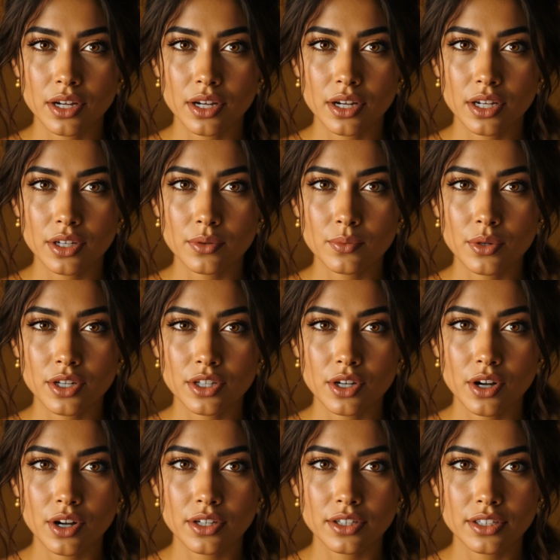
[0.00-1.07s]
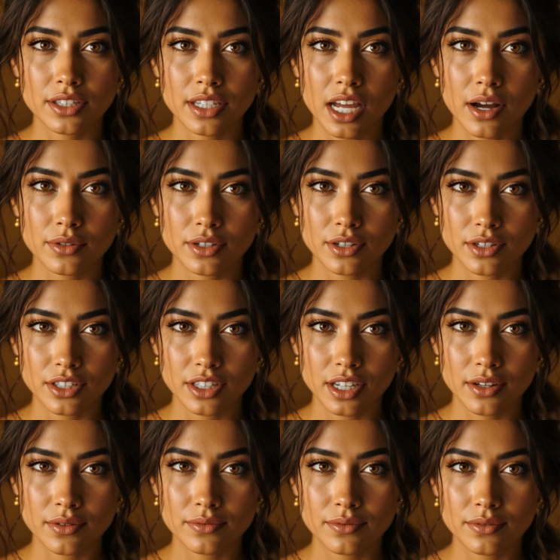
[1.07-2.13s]
You were taught to doubt
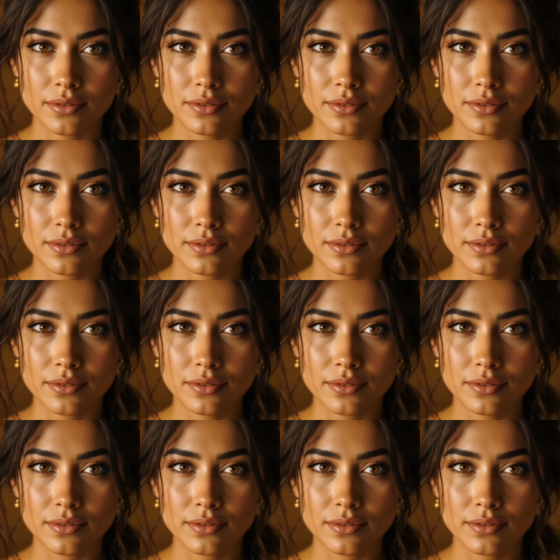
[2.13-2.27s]
yourself,